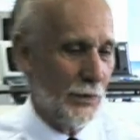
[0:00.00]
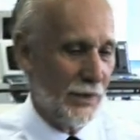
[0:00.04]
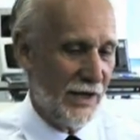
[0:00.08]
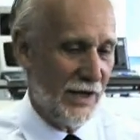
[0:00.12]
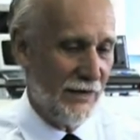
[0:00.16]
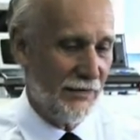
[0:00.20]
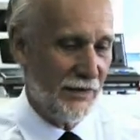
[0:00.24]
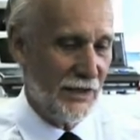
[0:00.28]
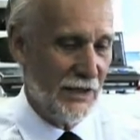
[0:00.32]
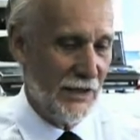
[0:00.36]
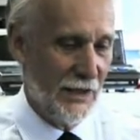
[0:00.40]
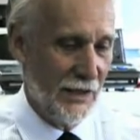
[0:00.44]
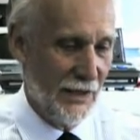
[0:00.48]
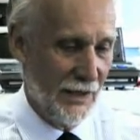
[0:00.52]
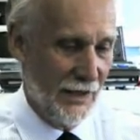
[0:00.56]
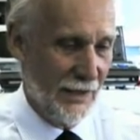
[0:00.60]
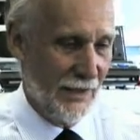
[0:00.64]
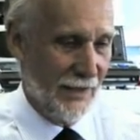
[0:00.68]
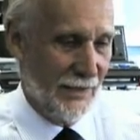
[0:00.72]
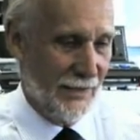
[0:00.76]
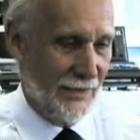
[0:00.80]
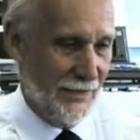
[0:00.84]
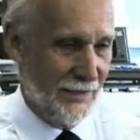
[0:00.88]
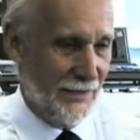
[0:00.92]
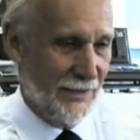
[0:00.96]
whatever,"
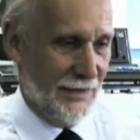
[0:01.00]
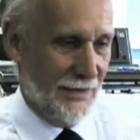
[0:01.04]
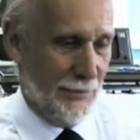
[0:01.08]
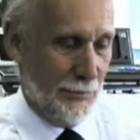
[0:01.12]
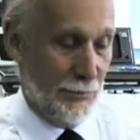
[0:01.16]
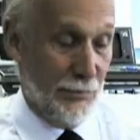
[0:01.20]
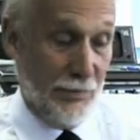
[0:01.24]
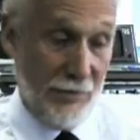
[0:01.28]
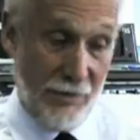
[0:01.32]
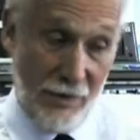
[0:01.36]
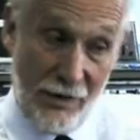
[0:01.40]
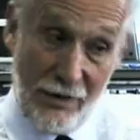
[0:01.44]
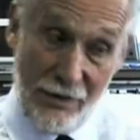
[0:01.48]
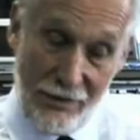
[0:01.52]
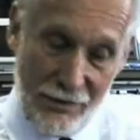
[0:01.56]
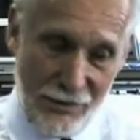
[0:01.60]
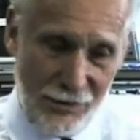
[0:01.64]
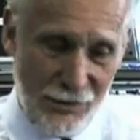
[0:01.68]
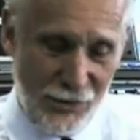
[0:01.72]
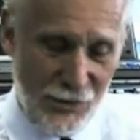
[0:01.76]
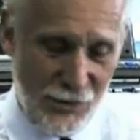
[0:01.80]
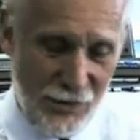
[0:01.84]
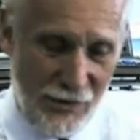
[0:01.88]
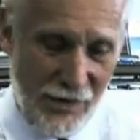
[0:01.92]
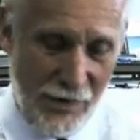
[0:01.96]

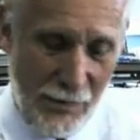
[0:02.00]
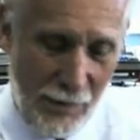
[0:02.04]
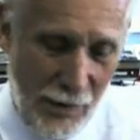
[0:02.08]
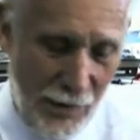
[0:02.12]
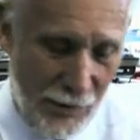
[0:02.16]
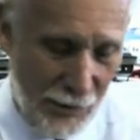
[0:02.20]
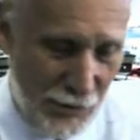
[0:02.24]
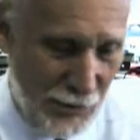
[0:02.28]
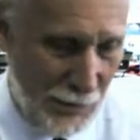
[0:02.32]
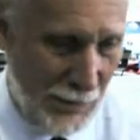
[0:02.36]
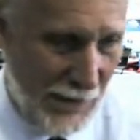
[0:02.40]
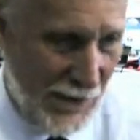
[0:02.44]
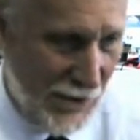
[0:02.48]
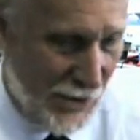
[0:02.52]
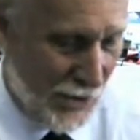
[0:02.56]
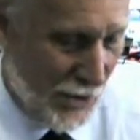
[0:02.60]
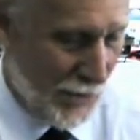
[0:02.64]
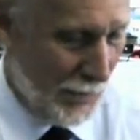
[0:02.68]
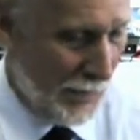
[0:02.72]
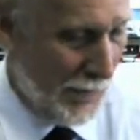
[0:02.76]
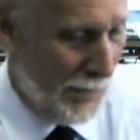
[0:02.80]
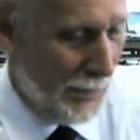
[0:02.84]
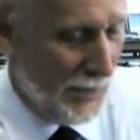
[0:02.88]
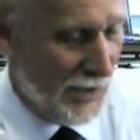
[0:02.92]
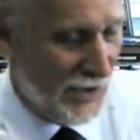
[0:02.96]
because your upload speed's
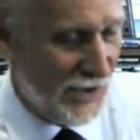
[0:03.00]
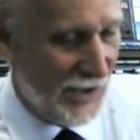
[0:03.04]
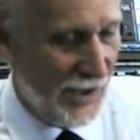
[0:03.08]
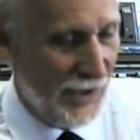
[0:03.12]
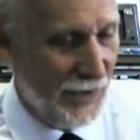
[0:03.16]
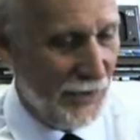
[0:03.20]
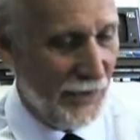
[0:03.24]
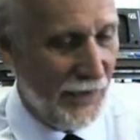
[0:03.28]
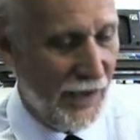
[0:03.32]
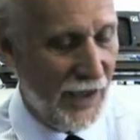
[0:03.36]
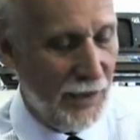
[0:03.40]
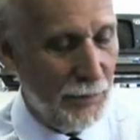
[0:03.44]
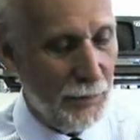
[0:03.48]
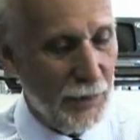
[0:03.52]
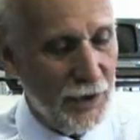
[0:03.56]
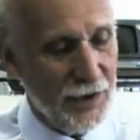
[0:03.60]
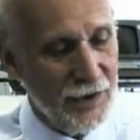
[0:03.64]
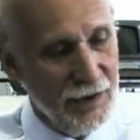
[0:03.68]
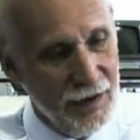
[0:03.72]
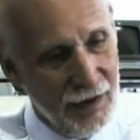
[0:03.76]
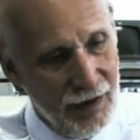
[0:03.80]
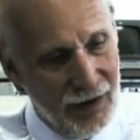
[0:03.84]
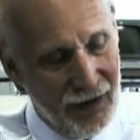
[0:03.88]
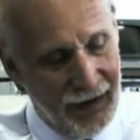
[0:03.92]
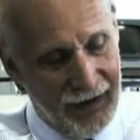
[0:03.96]
going to be a bit slower than that.
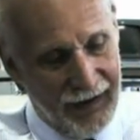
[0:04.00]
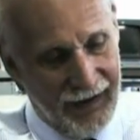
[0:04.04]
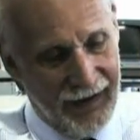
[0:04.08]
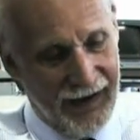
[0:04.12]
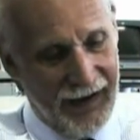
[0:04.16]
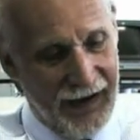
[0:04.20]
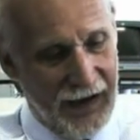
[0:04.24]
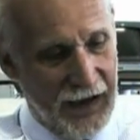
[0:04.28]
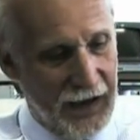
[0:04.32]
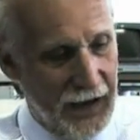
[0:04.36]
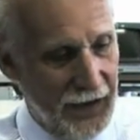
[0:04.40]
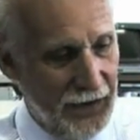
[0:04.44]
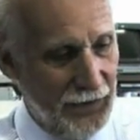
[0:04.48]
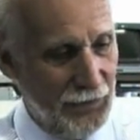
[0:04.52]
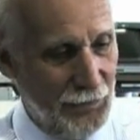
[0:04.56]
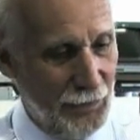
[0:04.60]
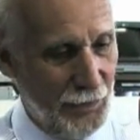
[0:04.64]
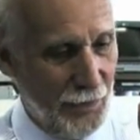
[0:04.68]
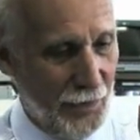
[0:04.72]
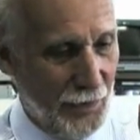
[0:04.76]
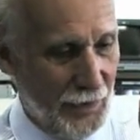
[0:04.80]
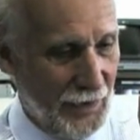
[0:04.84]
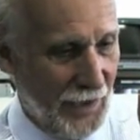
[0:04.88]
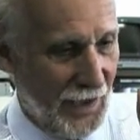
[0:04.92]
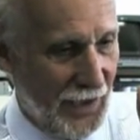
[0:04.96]
And
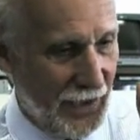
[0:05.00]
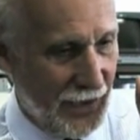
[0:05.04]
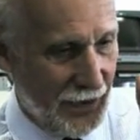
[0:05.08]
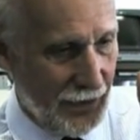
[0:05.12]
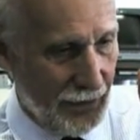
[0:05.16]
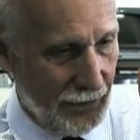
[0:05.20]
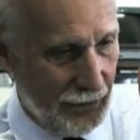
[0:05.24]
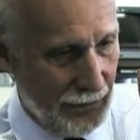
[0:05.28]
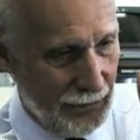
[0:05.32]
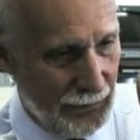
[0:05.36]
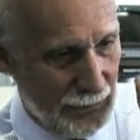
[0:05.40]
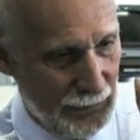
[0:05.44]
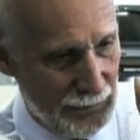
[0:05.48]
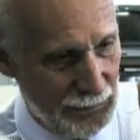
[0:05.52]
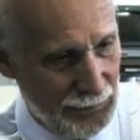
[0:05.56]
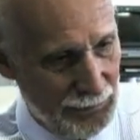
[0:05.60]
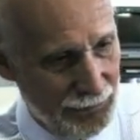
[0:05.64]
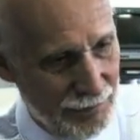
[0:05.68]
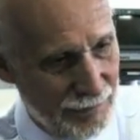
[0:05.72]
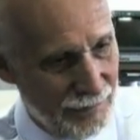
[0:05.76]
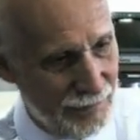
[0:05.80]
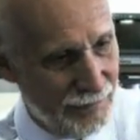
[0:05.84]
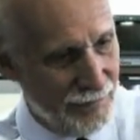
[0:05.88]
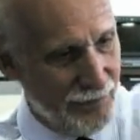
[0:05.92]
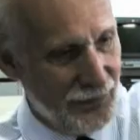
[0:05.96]
I can
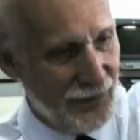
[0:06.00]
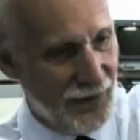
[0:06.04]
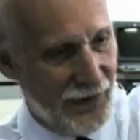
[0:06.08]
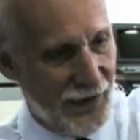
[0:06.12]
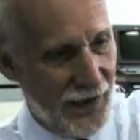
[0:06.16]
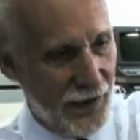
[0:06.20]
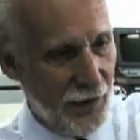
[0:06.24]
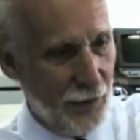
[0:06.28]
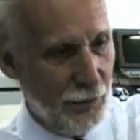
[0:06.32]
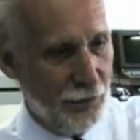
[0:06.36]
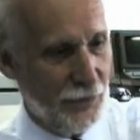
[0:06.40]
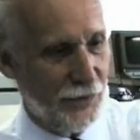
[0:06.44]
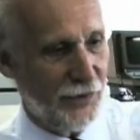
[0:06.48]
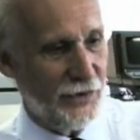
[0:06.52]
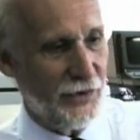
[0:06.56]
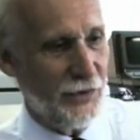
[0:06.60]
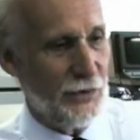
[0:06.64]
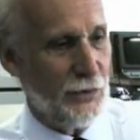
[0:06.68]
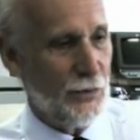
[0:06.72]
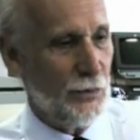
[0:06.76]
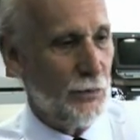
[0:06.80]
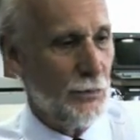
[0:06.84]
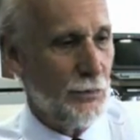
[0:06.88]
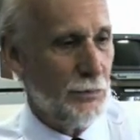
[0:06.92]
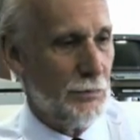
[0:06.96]
get
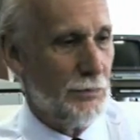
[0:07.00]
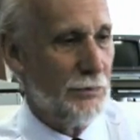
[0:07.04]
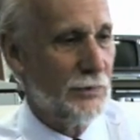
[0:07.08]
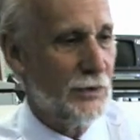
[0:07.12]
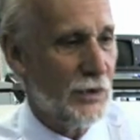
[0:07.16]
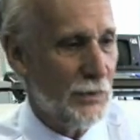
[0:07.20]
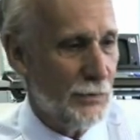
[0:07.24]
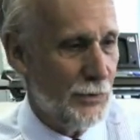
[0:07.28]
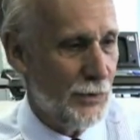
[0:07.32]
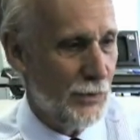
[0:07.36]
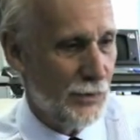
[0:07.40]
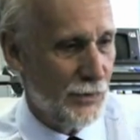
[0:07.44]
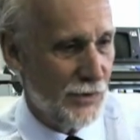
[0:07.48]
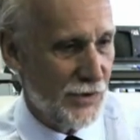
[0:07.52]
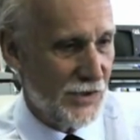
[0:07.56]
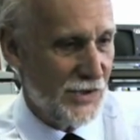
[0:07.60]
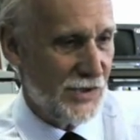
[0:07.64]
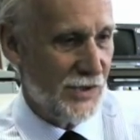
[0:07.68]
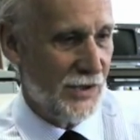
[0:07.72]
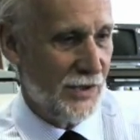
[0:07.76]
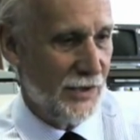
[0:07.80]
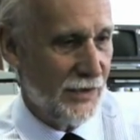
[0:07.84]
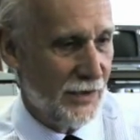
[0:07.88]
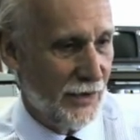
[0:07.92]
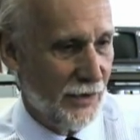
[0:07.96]
onto
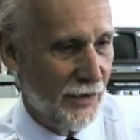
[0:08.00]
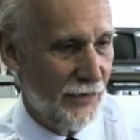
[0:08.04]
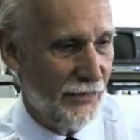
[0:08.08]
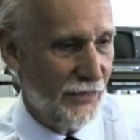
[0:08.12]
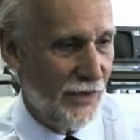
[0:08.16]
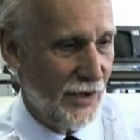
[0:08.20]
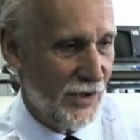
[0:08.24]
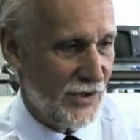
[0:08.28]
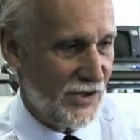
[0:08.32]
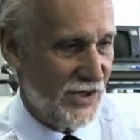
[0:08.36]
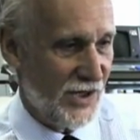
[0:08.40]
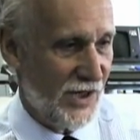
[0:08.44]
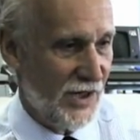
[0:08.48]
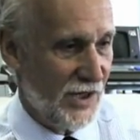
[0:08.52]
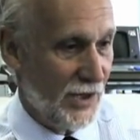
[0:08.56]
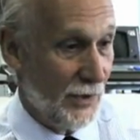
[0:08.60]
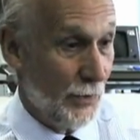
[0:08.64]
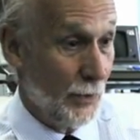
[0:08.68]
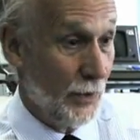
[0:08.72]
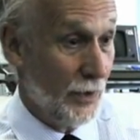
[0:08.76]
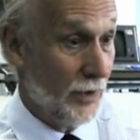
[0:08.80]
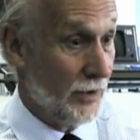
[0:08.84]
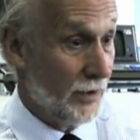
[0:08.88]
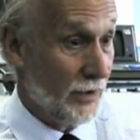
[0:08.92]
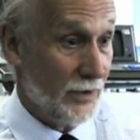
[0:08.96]
computers on the far side of the
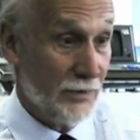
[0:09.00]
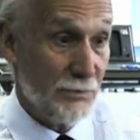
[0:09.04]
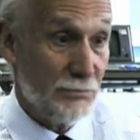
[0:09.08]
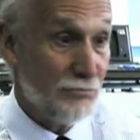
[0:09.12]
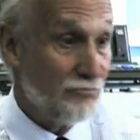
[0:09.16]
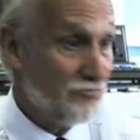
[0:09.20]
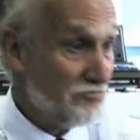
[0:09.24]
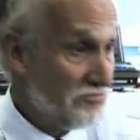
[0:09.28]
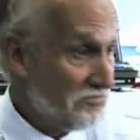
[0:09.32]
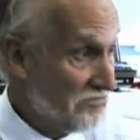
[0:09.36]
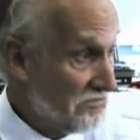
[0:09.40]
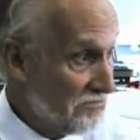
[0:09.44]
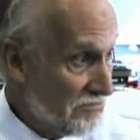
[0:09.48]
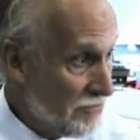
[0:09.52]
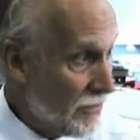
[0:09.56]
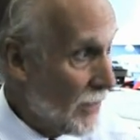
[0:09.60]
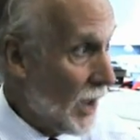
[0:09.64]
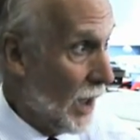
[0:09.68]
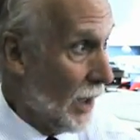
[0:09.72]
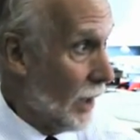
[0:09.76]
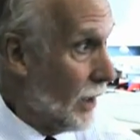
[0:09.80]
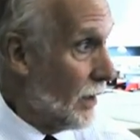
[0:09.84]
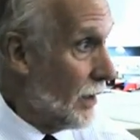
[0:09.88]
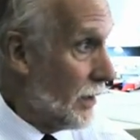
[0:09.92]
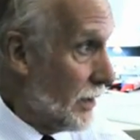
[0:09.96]
world and go,
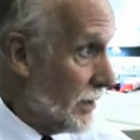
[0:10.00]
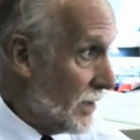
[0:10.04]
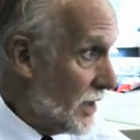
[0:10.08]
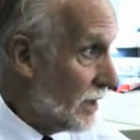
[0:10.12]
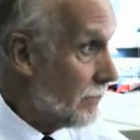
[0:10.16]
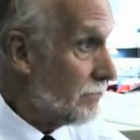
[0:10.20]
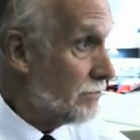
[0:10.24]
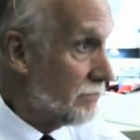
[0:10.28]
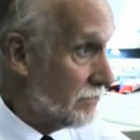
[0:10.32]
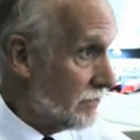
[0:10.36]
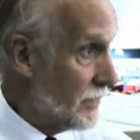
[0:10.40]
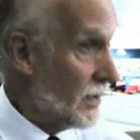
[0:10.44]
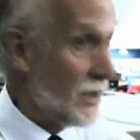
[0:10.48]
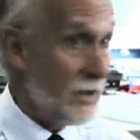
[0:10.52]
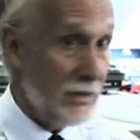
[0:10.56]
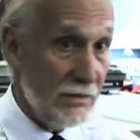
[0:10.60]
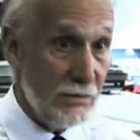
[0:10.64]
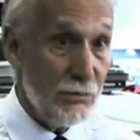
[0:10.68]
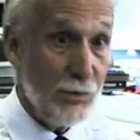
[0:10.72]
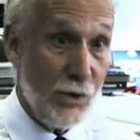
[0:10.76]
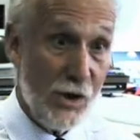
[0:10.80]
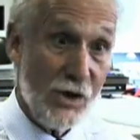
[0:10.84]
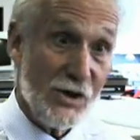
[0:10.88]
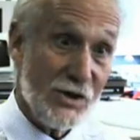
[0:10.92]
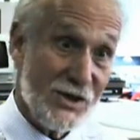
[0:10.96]
"Yep, yeah,
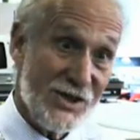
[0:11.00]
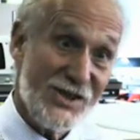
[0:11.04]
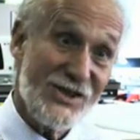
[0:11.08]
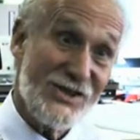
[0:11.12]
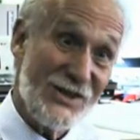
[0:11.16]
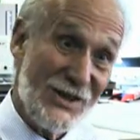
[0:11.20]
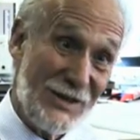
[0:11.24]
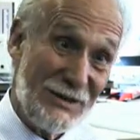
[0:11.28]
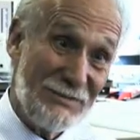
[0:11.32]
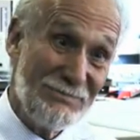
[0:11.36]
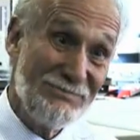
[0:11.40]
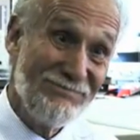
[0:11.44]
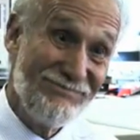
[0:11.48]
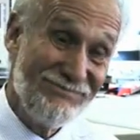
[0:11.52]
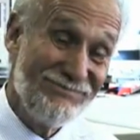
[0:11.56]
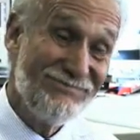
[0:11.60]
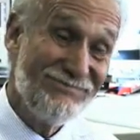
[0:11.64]
it works, doesn't it?"